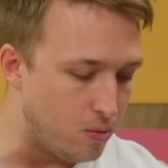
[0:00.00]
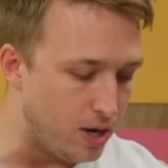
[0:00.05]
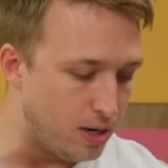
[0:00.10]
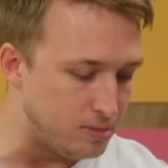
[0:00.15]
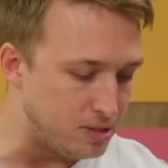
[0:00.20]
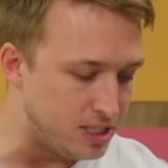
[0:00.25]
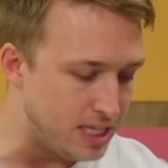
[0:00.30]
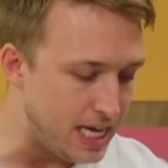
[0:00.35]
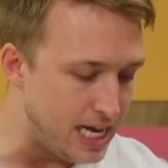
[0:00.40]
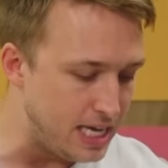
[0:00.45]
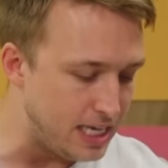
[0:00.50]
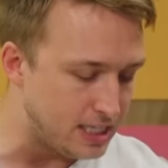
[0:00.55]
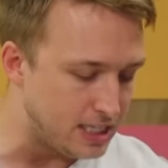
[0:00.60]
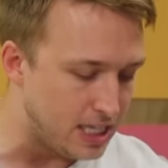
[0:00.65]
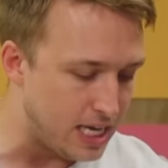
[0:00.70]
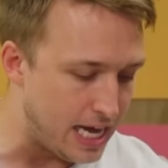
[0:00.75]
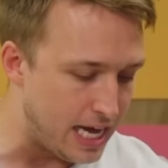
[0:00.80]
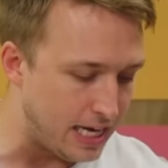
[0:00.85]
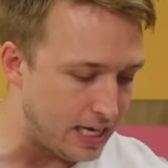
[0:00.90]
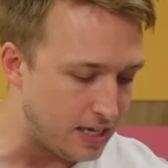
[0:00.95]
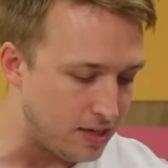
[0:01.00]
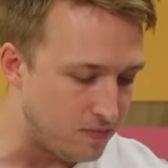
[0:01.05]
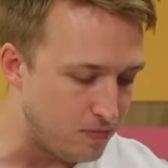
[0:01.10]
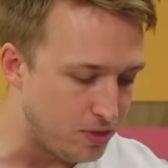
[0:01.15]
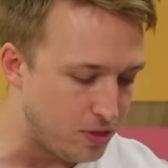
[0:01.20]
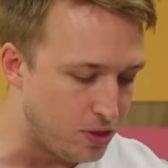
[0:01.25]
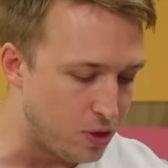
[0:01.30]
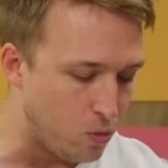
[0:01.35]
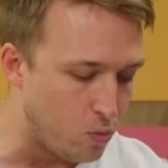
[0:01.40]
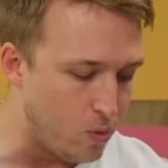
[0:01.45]
What I'm saying is like
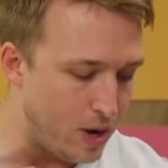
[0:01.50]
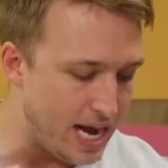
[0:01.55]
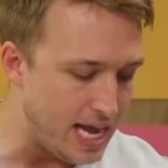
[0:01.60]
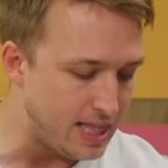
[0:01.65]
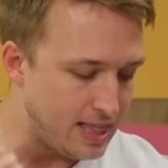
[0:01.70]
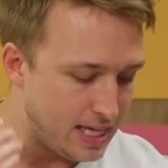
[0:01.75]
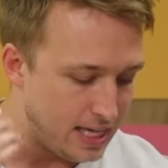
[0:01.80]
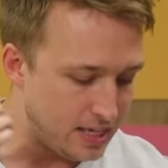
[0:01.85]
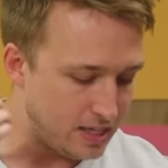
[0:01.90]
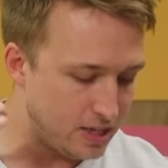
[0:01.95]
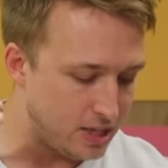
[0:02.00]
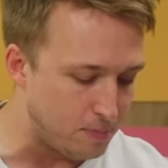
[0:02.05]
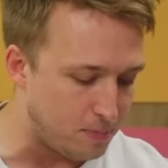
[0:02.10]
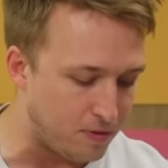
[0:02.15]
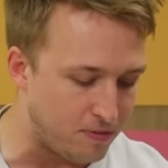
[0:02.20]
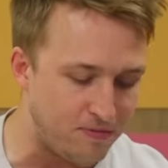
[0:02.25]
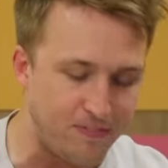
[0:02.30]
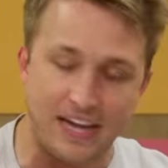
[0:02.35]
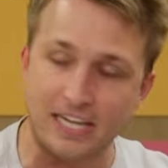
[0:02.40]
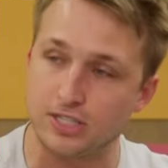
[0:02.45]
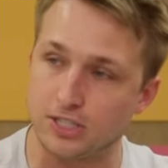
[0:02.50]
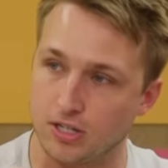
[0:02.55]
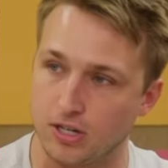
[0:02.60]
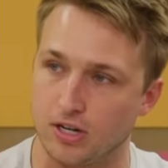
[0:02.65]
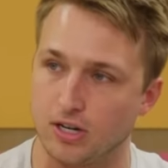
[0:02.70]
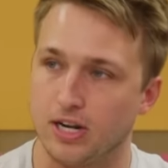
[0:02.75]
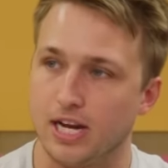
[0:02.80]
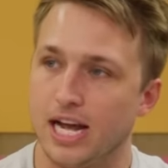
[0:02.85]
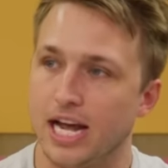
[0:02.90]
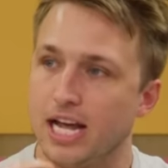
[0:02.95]
the way that the
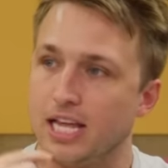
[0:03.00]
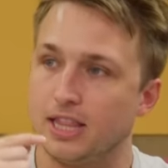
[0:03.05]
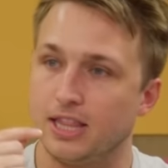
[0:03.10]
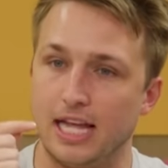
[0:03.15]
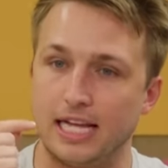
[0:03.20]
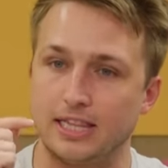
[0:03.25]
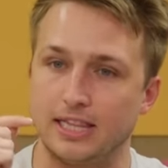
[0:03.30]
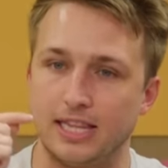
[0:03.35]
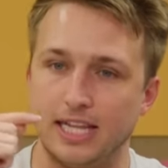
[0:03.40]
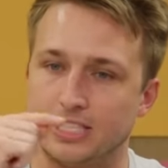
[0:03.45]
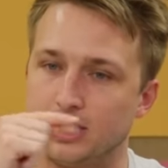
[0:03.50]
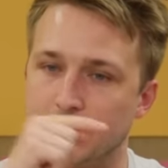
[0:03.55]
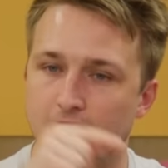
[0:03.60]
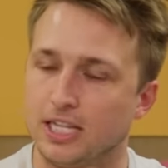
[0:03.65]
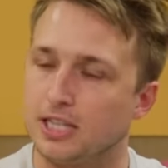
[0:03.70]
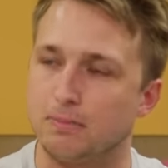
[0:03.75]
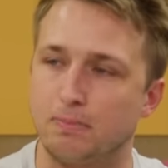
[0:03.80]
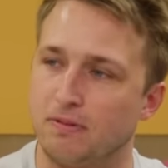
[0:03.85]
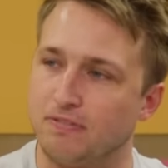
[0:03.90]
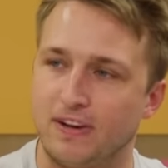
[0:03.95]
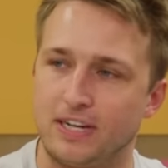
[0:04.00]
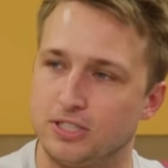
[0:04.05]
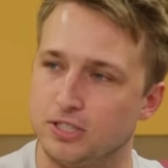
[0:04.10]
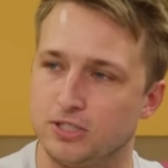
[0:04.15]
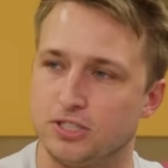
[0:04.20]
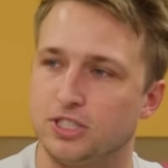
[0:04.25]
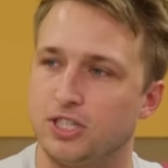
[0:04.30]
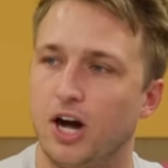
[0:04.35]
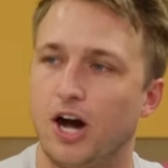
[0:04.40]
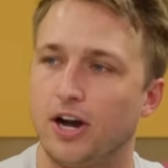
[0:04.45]
professor, that's not the
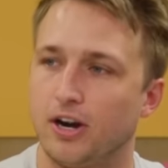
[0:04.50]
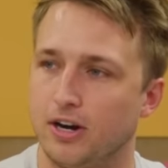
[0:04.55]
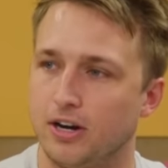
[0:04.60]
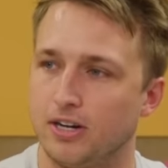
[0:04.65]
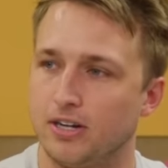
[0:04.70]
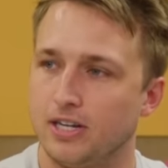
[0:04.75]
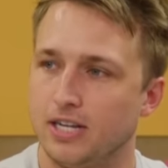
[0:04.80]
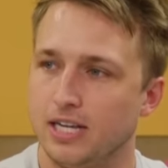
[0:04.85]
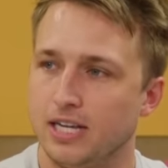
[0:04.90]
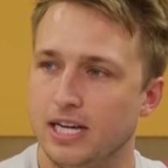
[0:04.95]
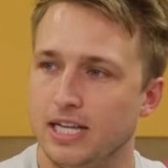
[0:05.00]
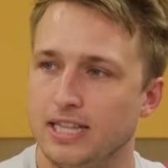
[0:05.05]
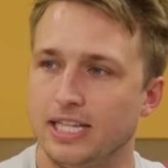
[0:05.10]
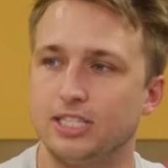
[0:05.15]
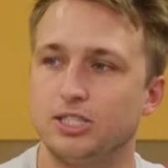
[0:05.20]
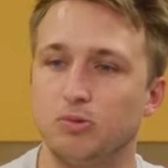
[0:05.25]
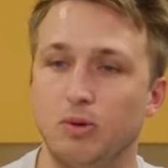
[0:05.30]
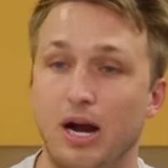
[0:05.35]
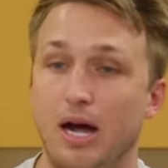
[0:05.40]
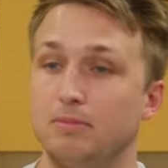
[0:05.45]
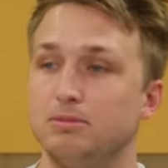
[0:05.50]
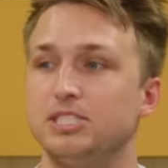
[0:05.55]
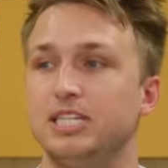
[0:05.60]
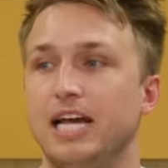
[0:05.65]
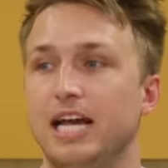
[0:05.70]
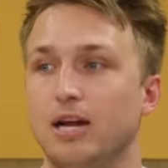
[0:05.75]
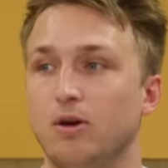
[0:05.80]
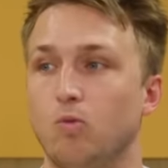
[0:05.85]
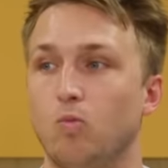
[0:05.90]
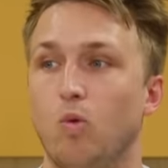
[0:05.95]
professor's daughter. This is what I'm saying.